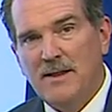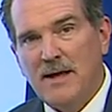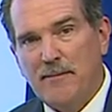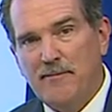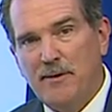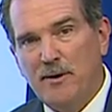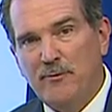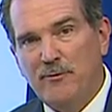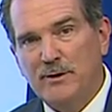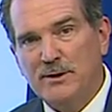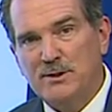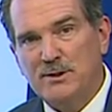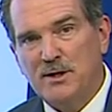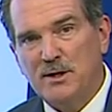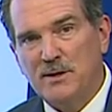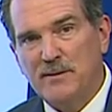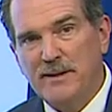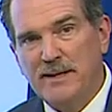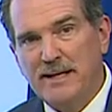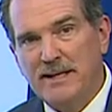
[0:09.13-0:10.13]
That billfish
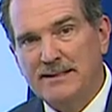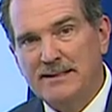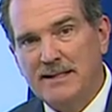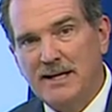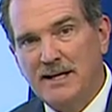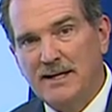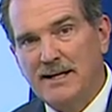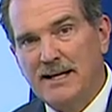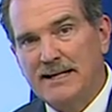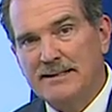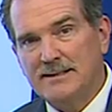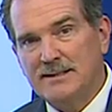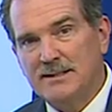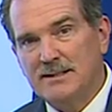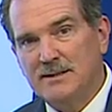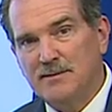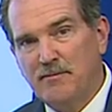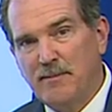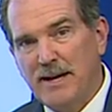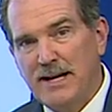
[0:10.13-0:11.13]
tournament at
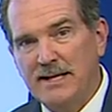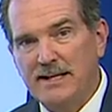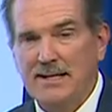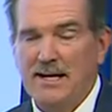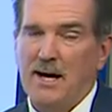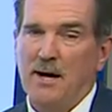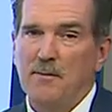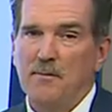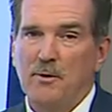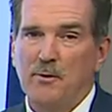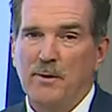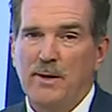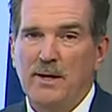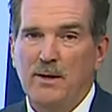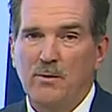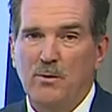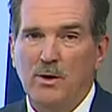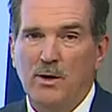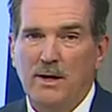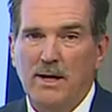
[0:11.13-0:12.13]
Sandestin's Baytown
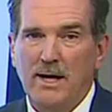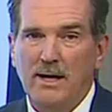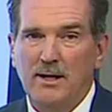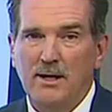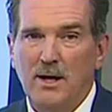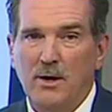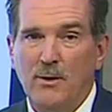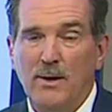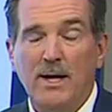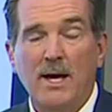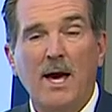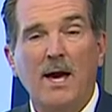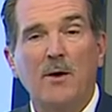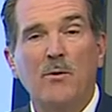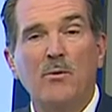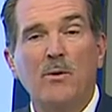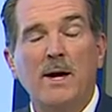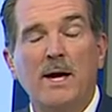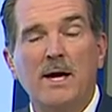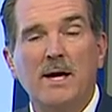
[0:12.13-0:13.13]
Marina will get going
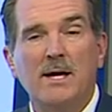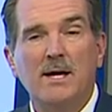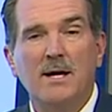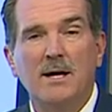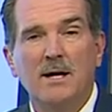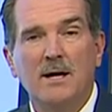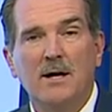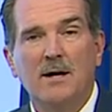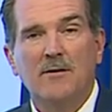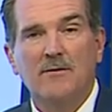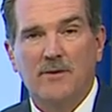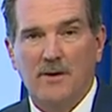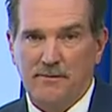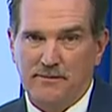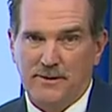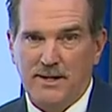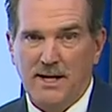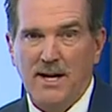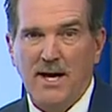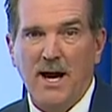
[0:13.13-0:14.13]
a week
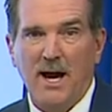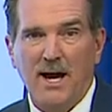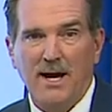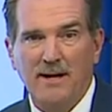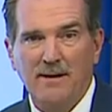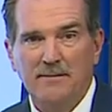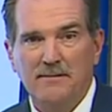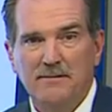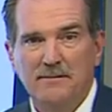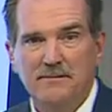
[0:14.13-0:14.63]
from tonight.